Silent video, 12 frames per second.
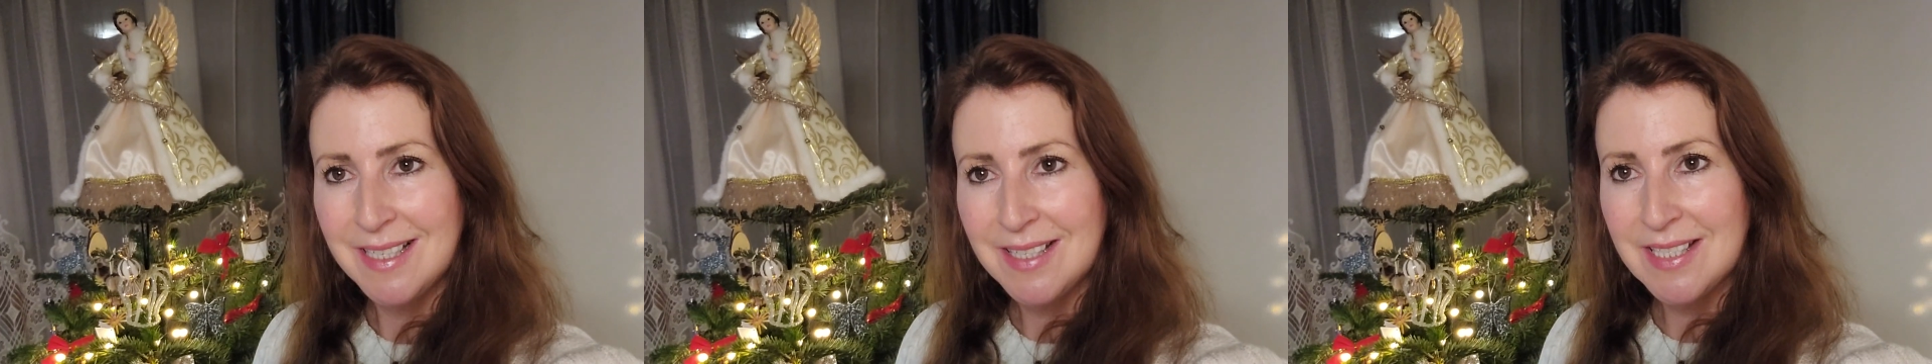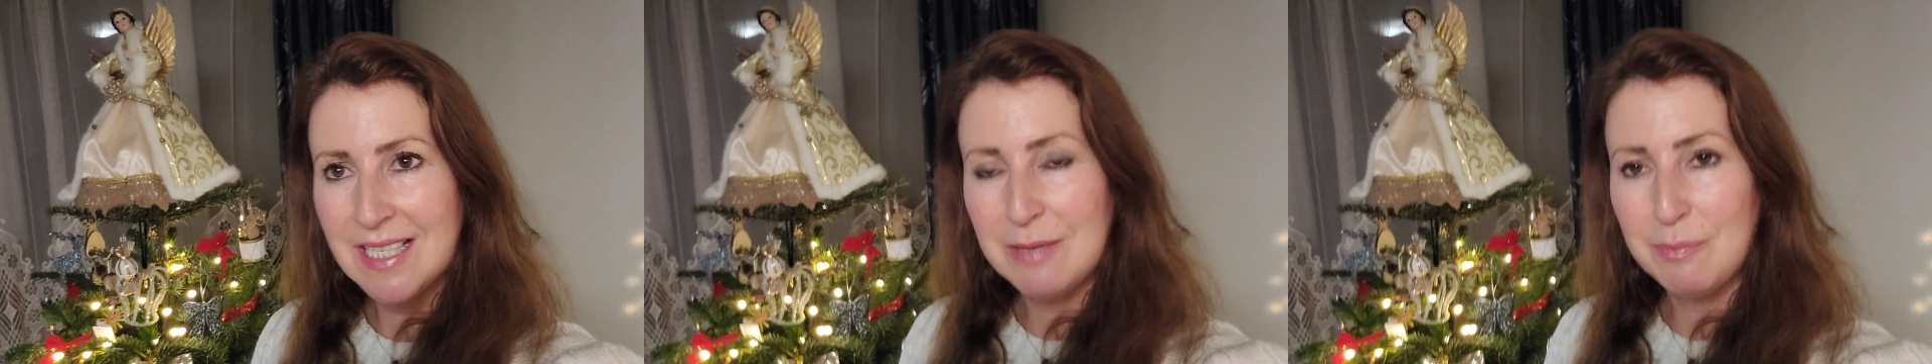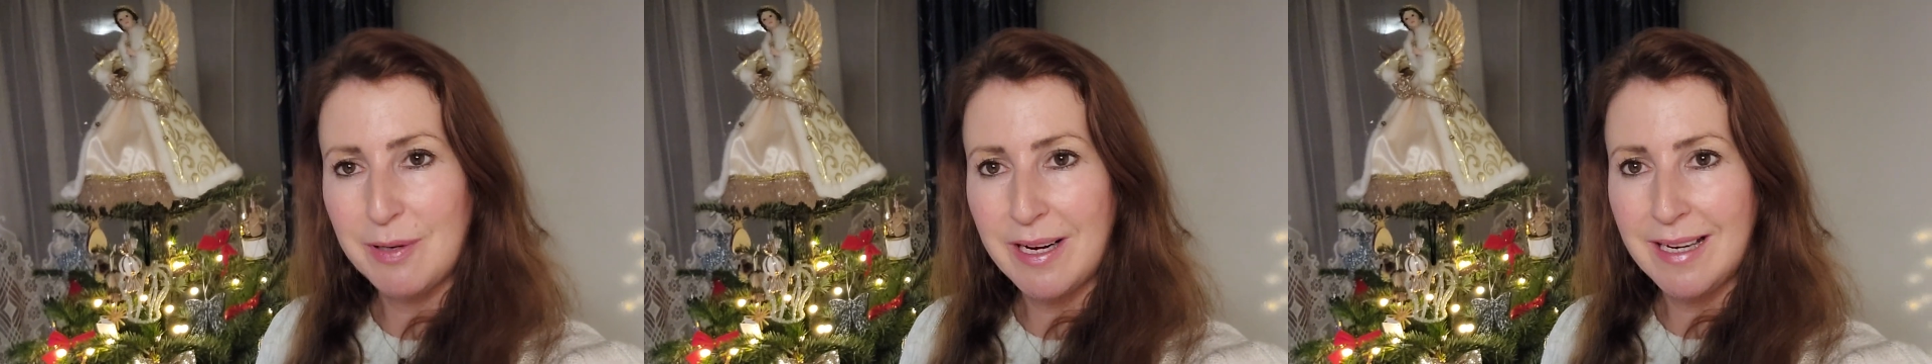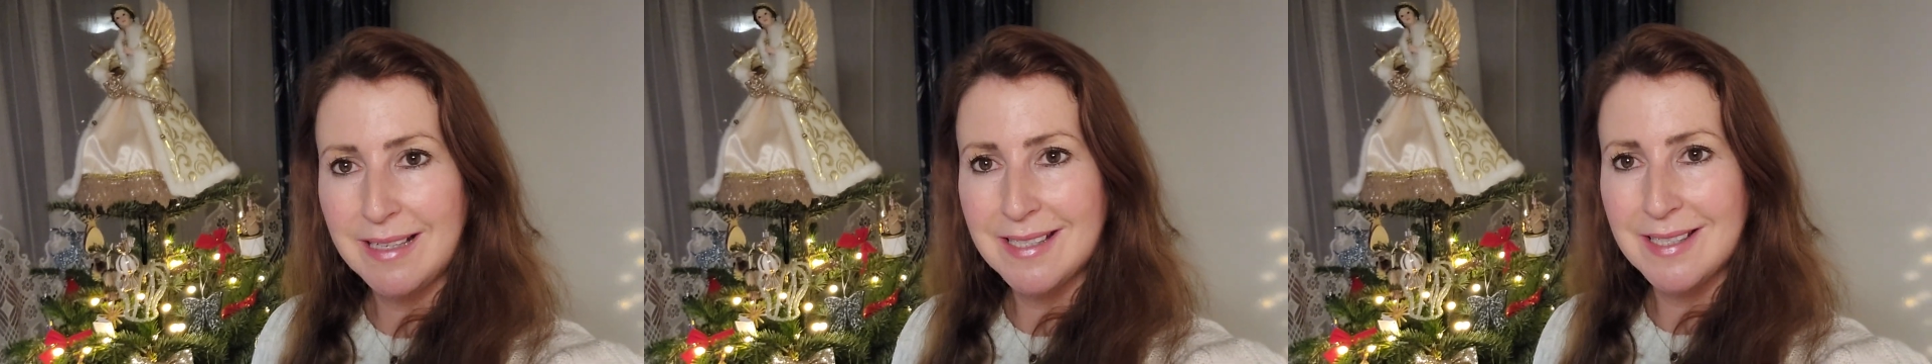
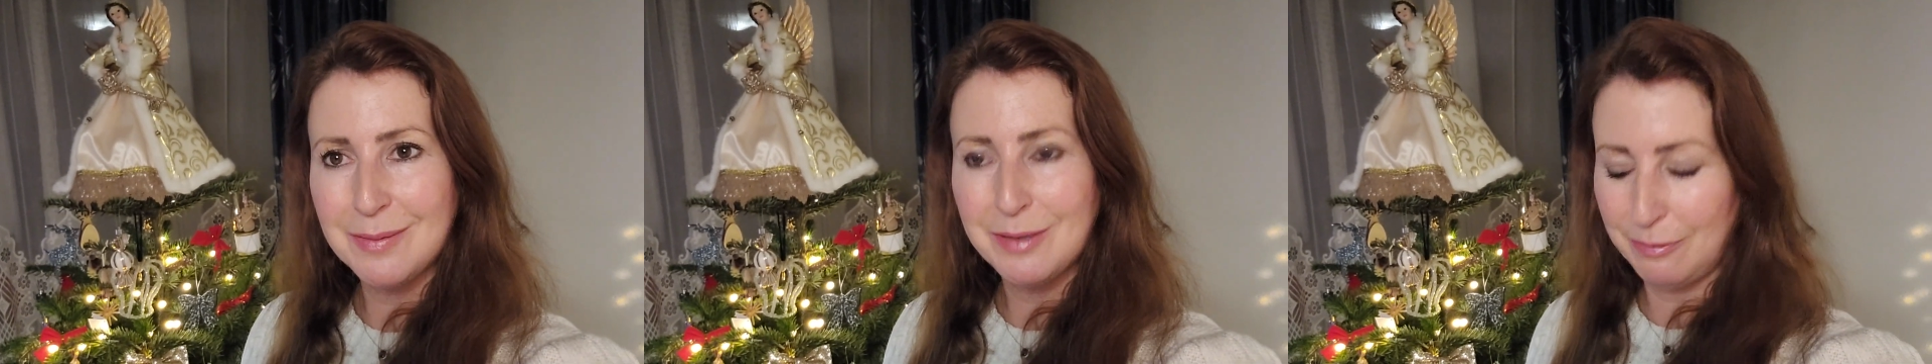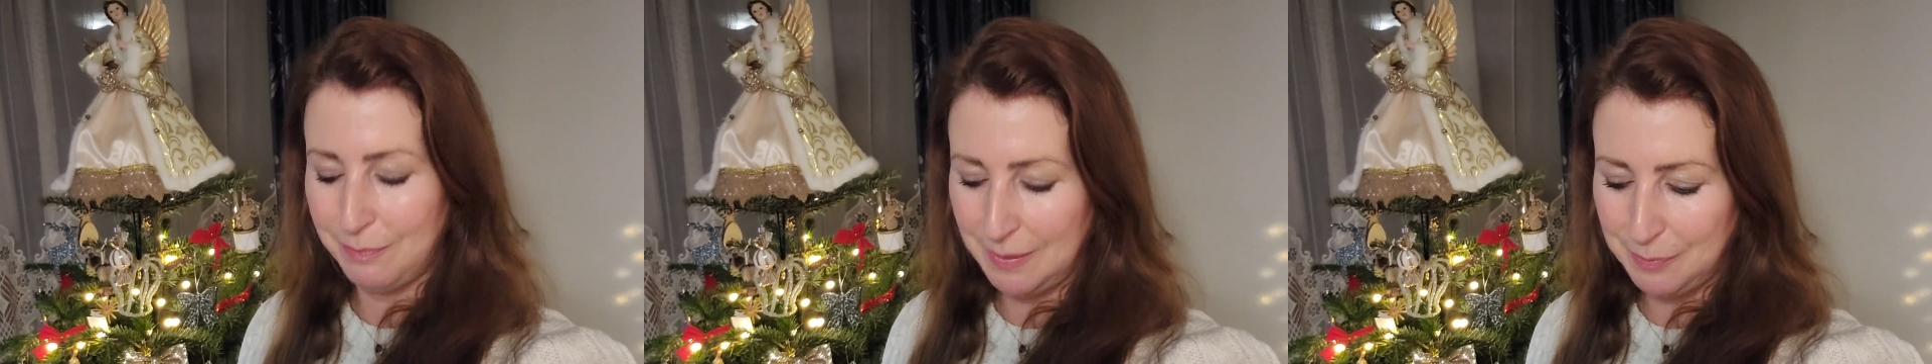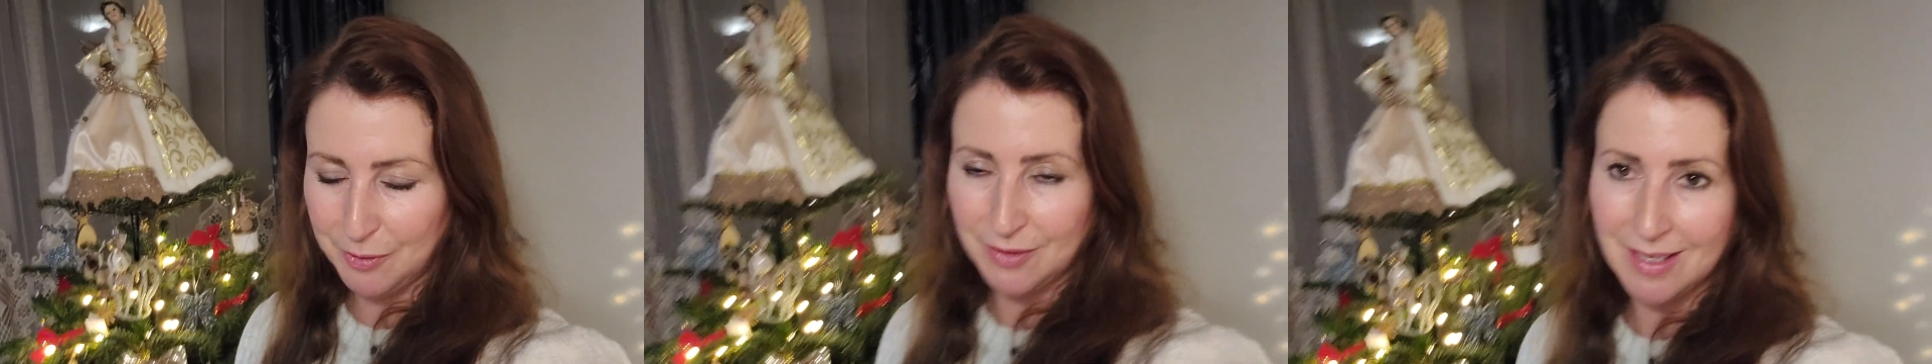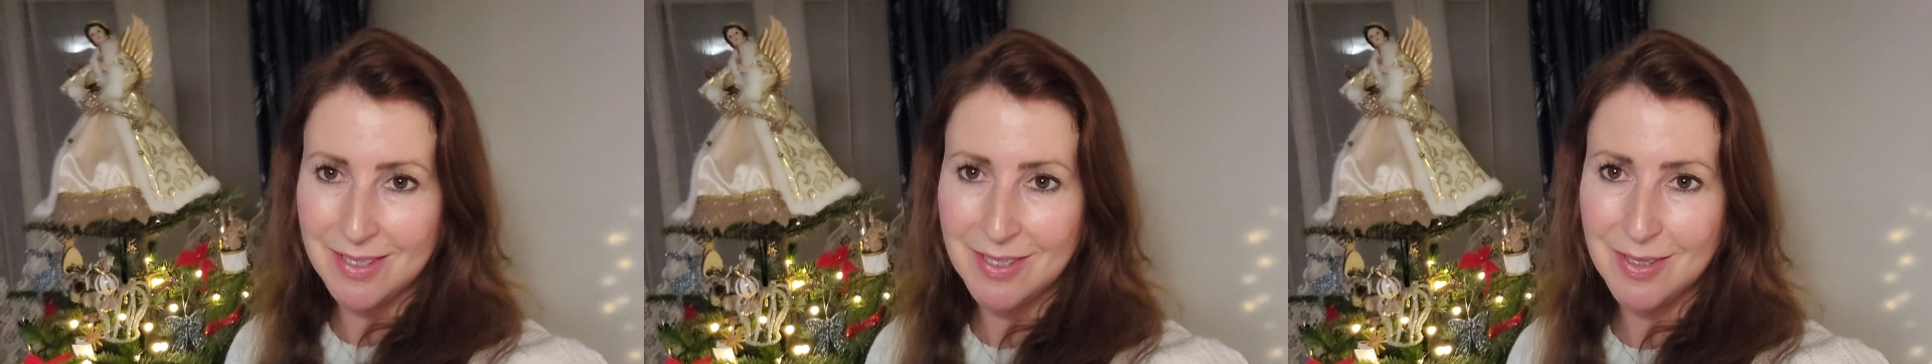celebrate with people
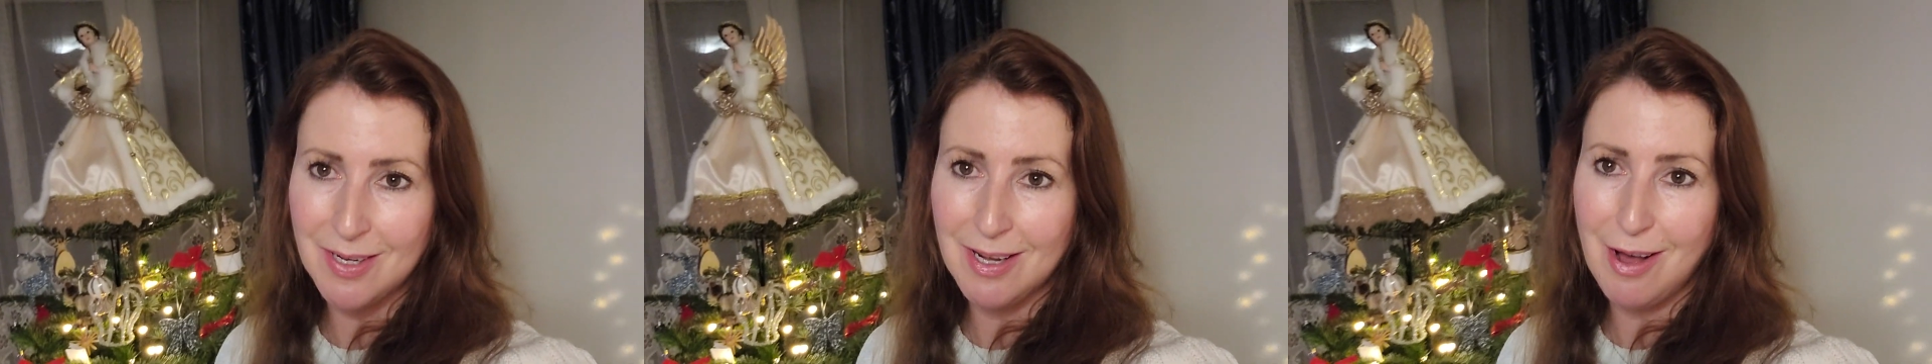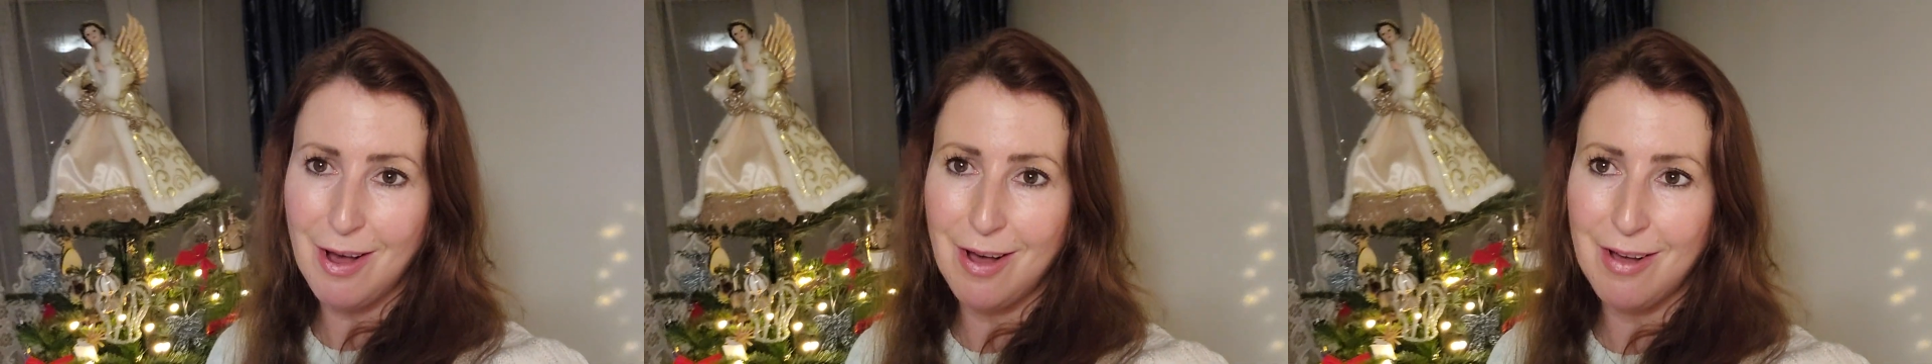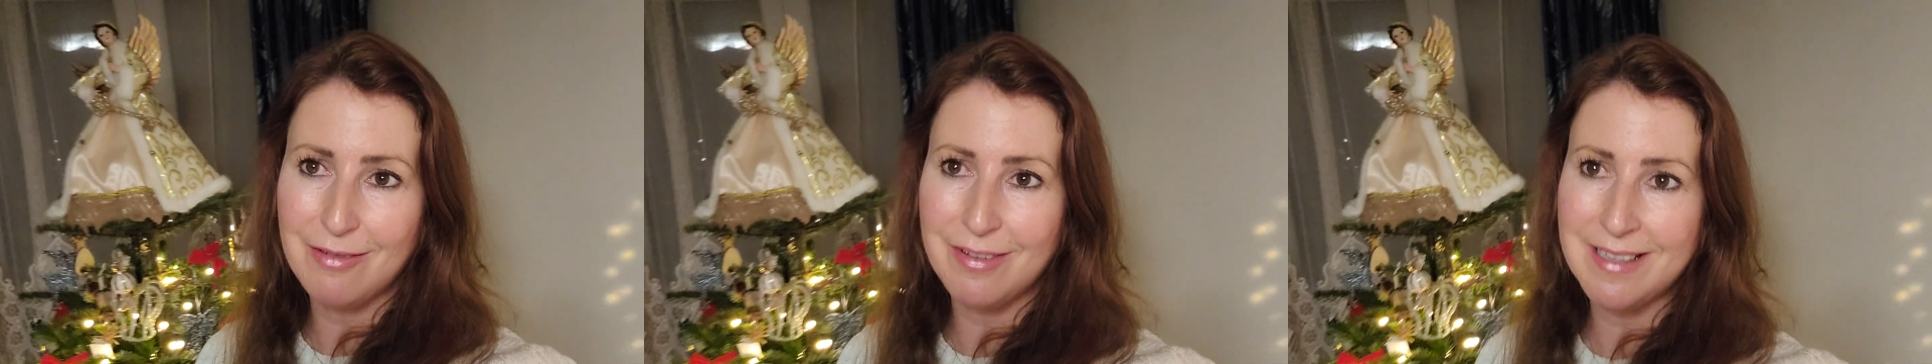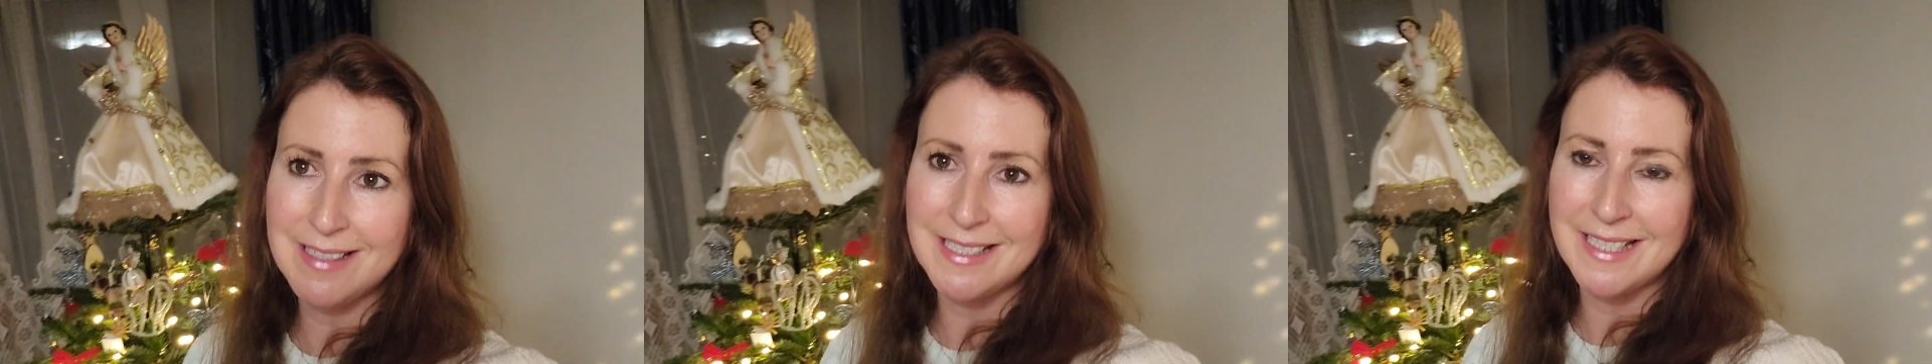that you love,
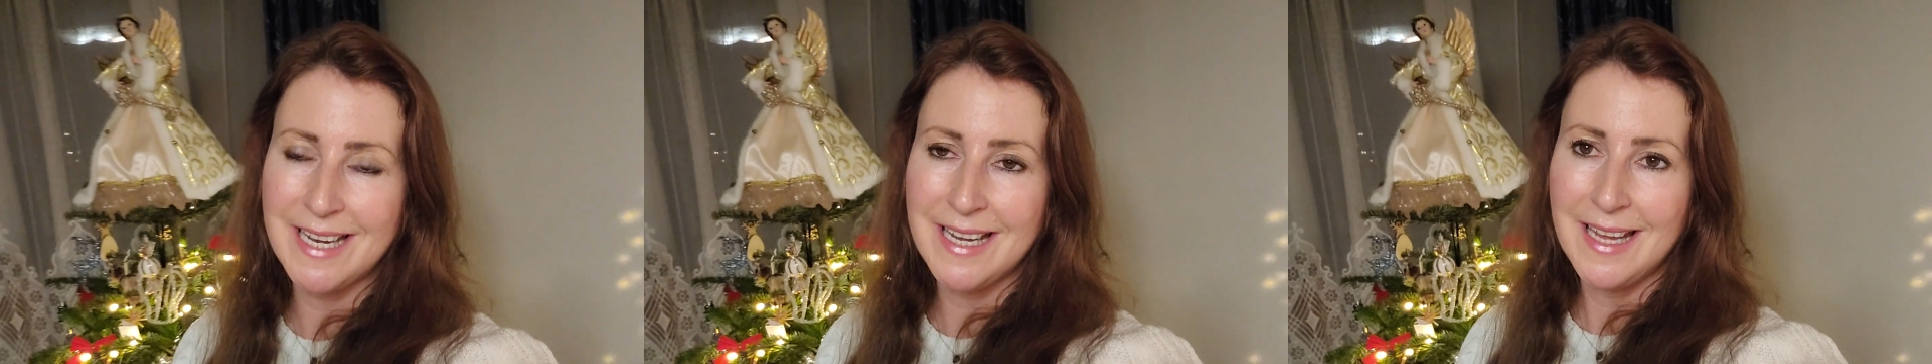and